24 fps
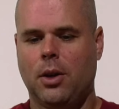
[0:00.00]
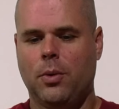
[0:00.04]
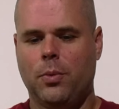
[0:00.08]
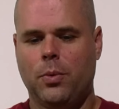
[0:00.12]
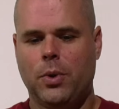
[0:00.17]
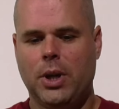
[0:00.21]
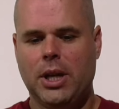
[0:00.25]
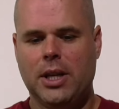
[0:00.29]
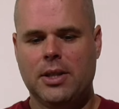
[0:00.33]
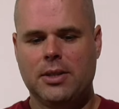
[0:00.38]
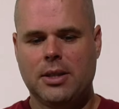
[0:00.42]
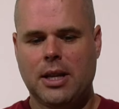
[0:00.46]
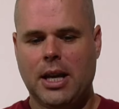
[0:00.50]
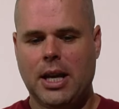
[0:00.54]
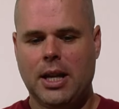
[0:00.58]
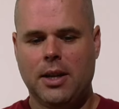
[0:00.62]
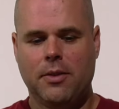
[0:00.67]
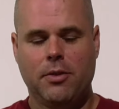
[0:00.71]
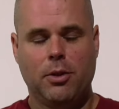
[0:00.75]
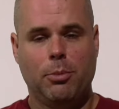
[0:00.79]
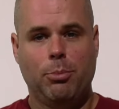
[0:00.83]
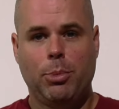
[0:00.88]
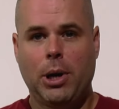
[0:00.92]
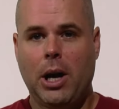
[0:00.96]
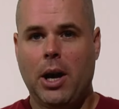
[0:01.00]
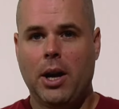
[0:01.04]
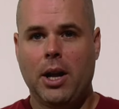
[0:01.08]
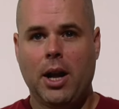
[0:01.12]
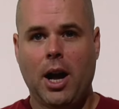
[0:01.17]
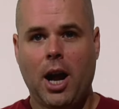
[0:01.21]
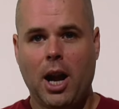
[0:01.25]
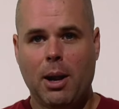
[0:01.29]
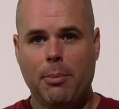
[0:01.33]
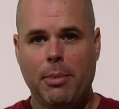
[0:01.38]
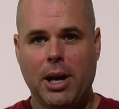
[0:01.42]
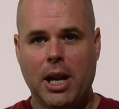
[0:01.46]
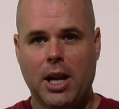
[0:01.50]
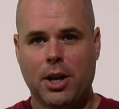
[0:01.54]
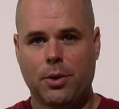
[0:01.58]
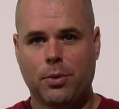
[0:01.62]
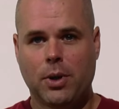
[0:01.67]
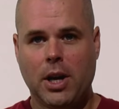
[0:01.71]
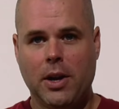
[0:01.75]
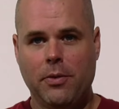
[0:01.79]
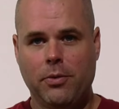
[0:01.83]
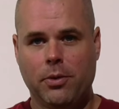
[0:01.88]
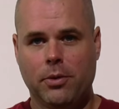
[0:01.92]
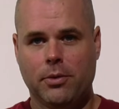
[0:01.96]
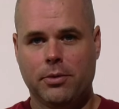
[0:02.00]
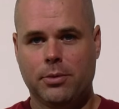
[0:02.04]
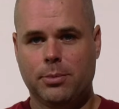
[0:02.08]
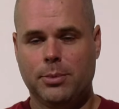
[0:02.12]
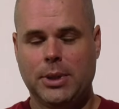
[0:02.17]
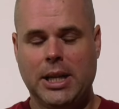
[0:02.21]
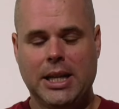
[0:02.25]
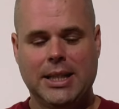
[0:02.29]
a redesign of the Browning automatic rifle from